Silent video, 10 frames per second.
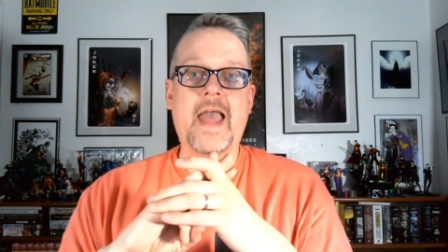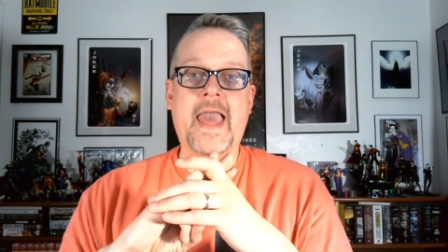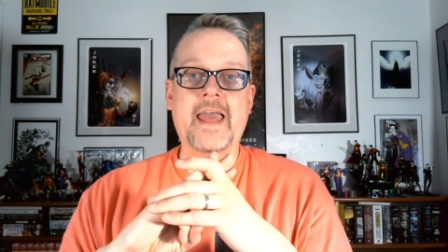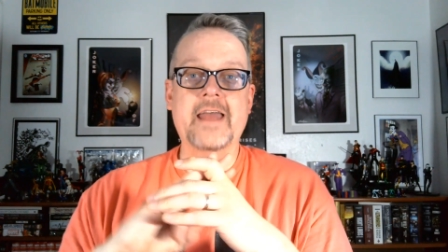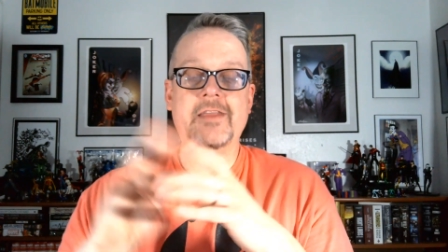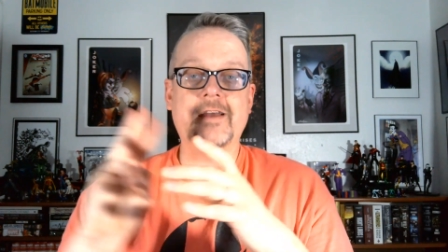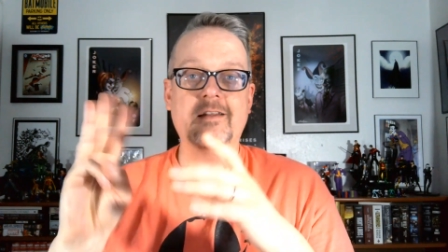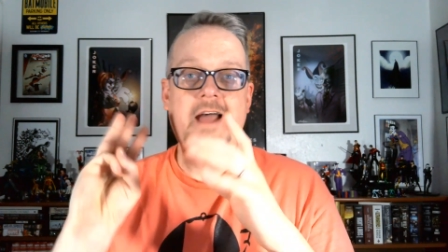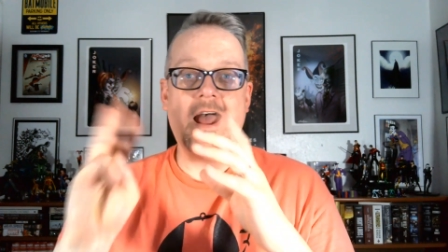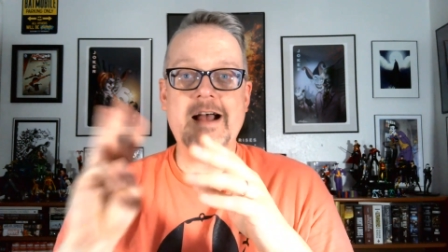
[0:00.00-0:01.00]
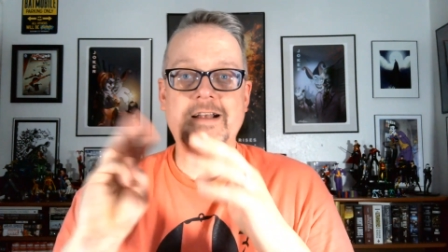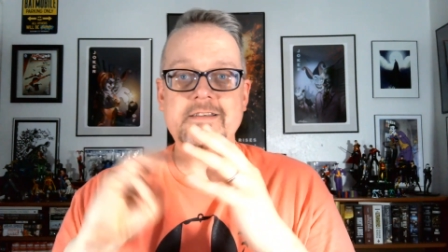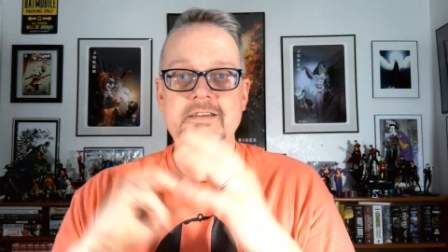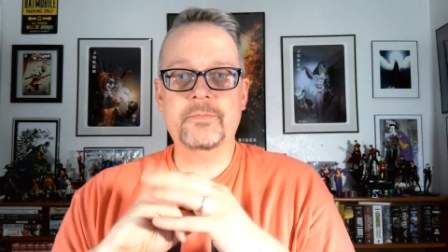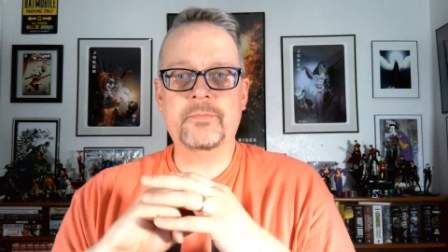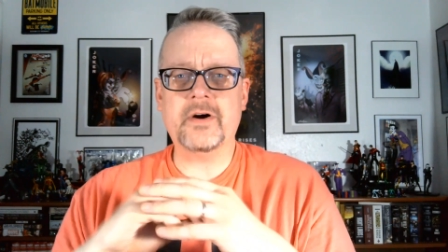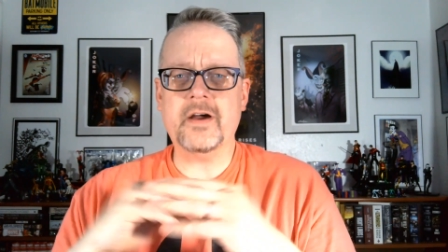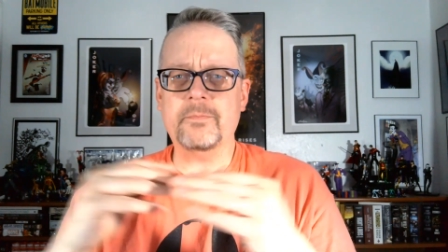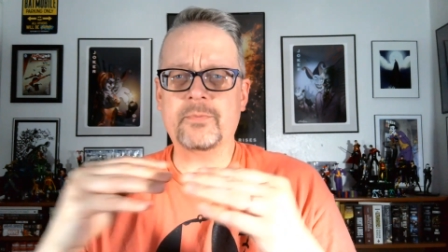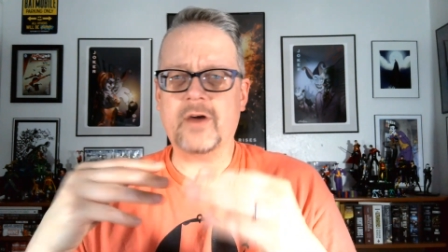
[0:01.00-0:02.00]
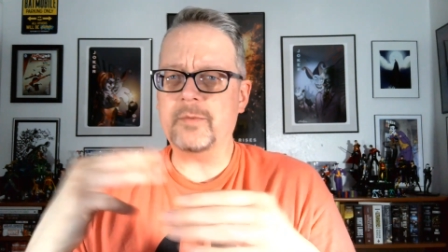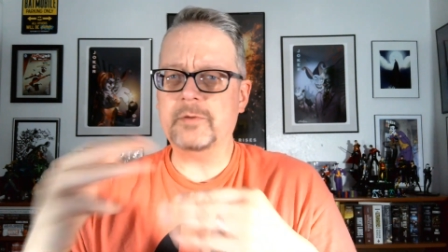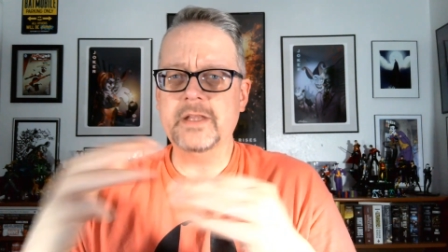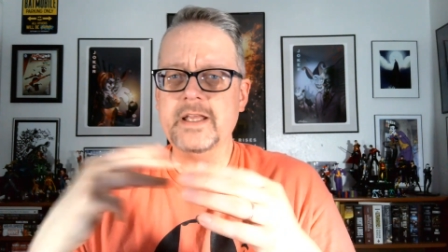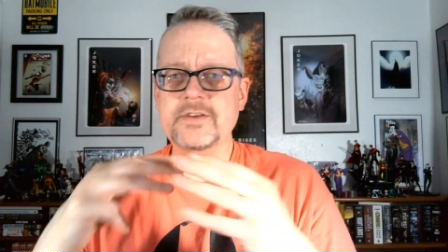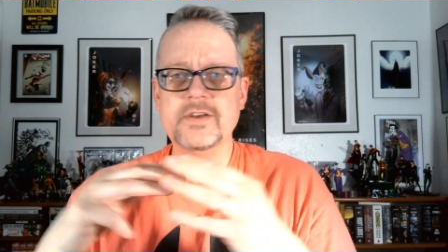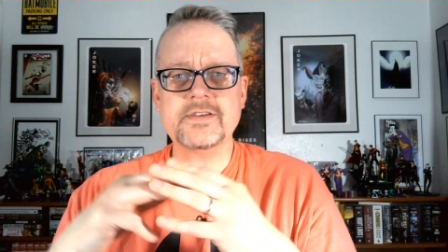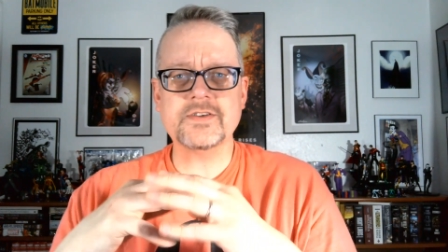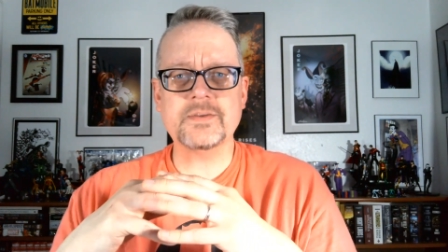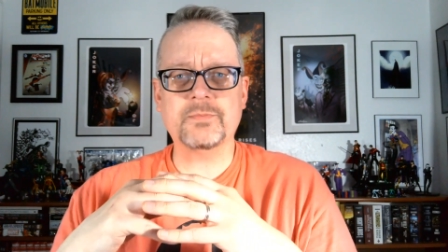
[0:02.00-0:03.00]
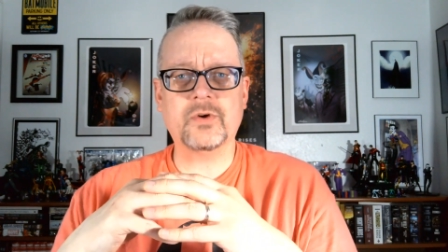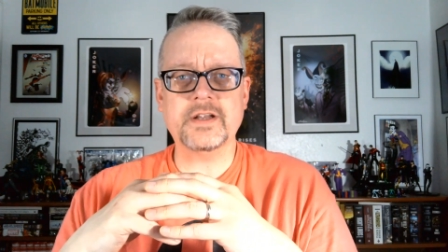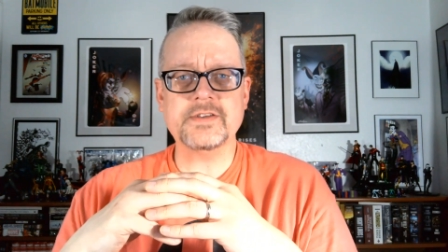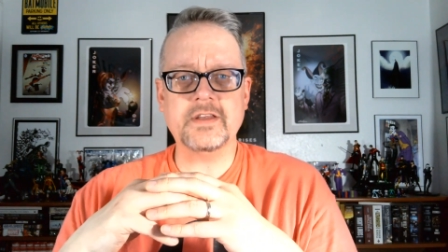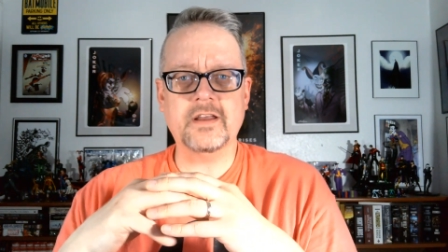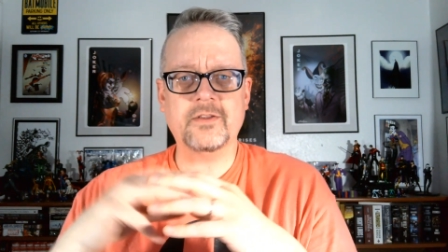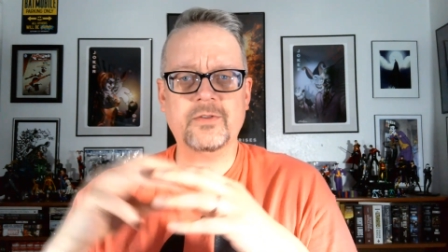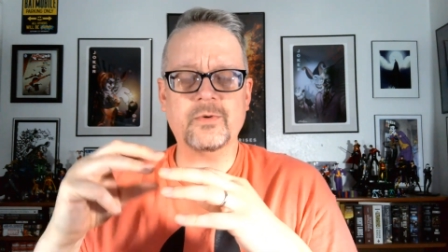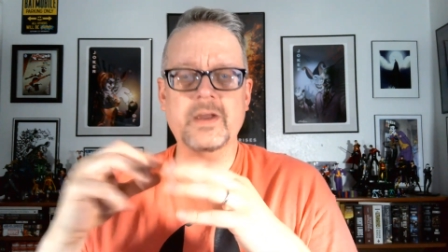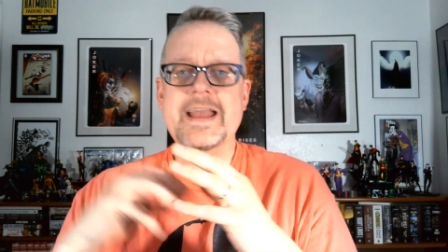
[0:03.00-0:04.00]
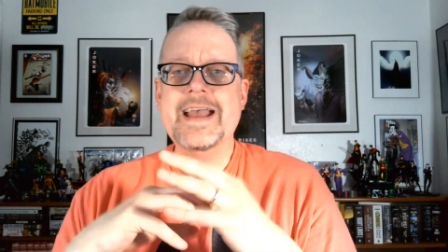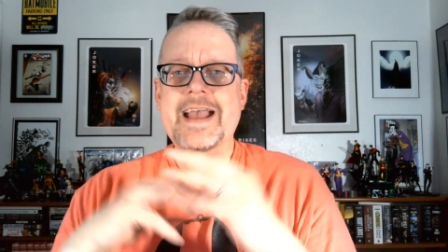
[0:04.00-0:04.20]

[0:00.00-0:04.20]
And then last, but probably just as important as the other three,